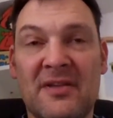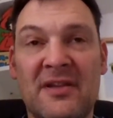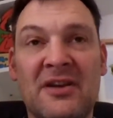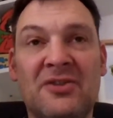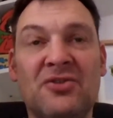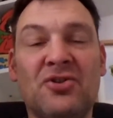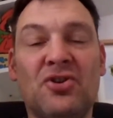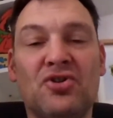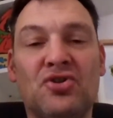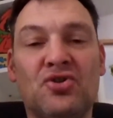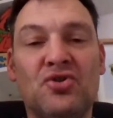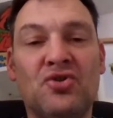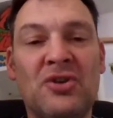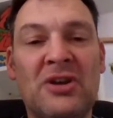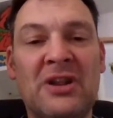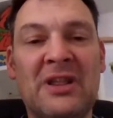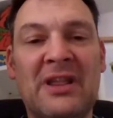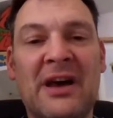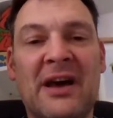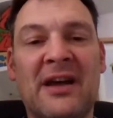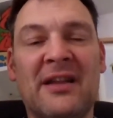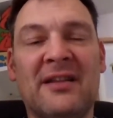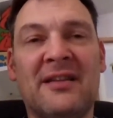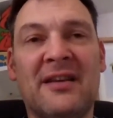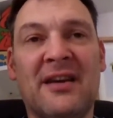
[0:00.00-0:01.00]
they're not
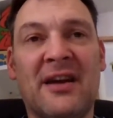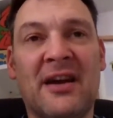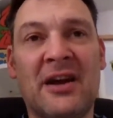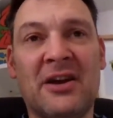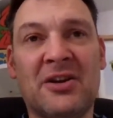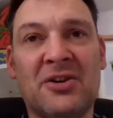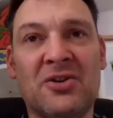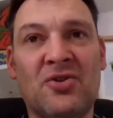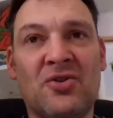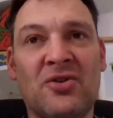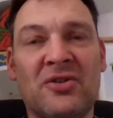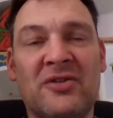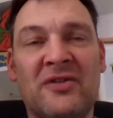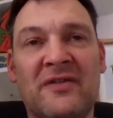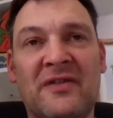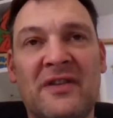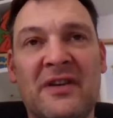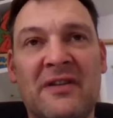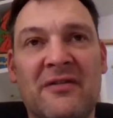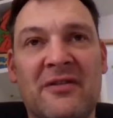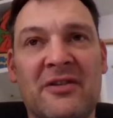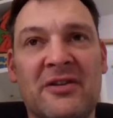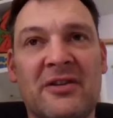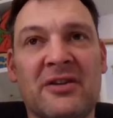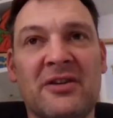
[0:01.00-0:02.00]
doing that to earn God's
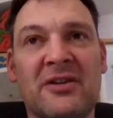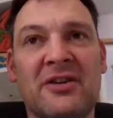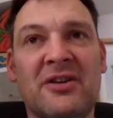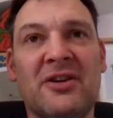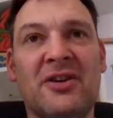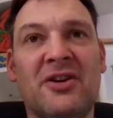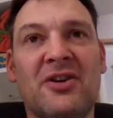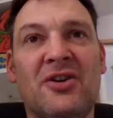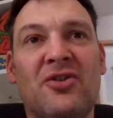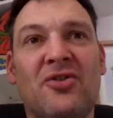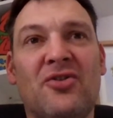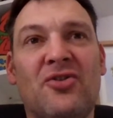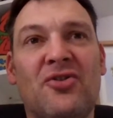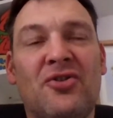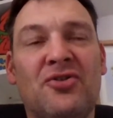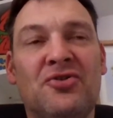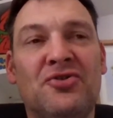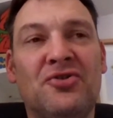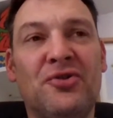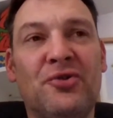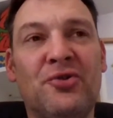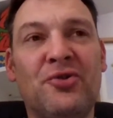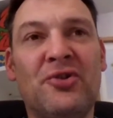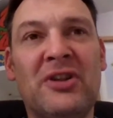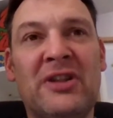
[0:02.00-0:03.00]
favour.
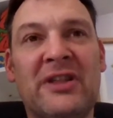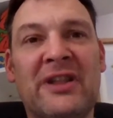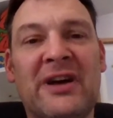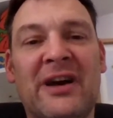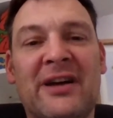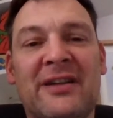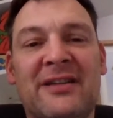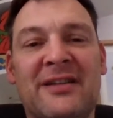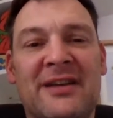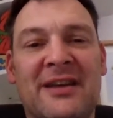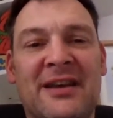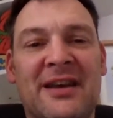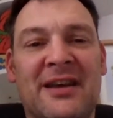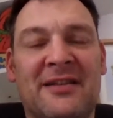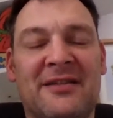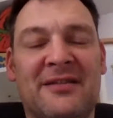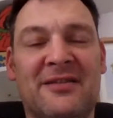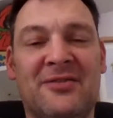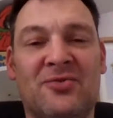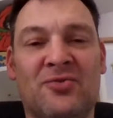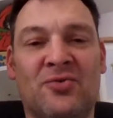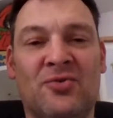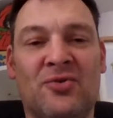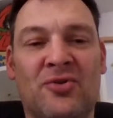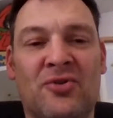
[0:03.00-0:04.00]
They're doing that to get
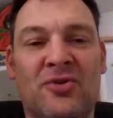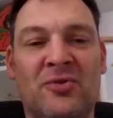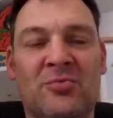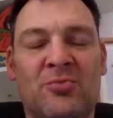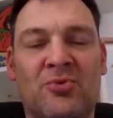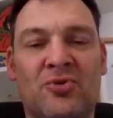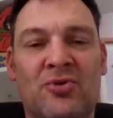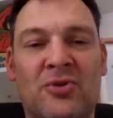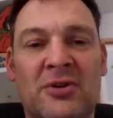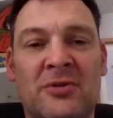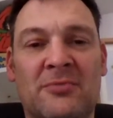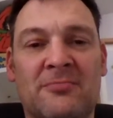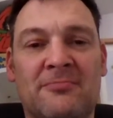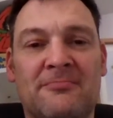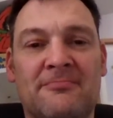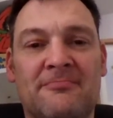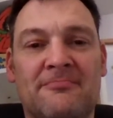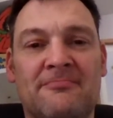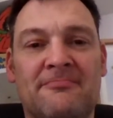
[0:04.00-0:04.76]
to know God more.